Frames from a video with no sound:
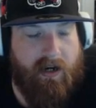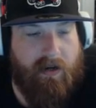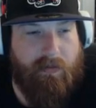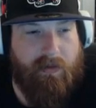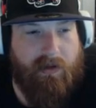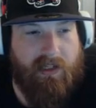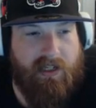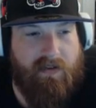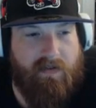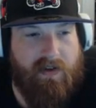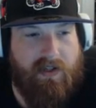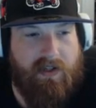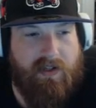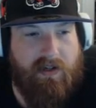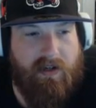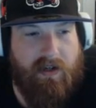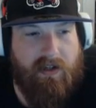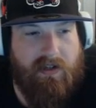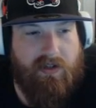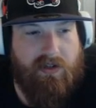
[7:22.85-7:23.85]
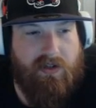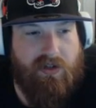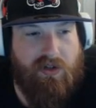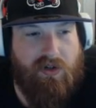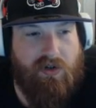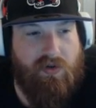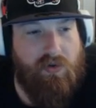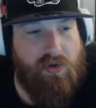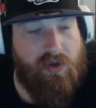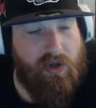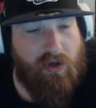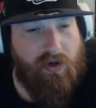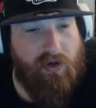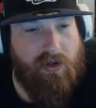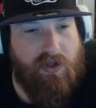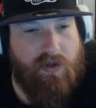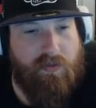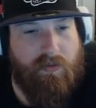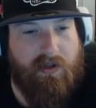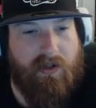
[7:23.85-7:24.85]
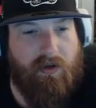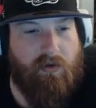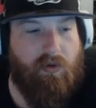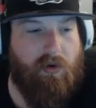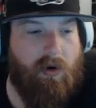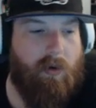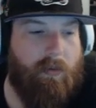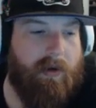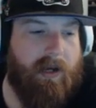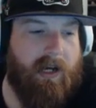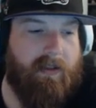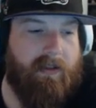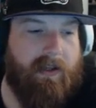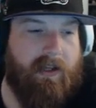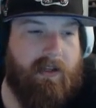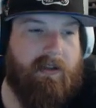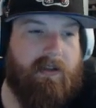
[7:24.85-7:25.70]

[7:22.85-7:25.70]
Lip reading: I believe it's 2 turns, but don't quote me on that.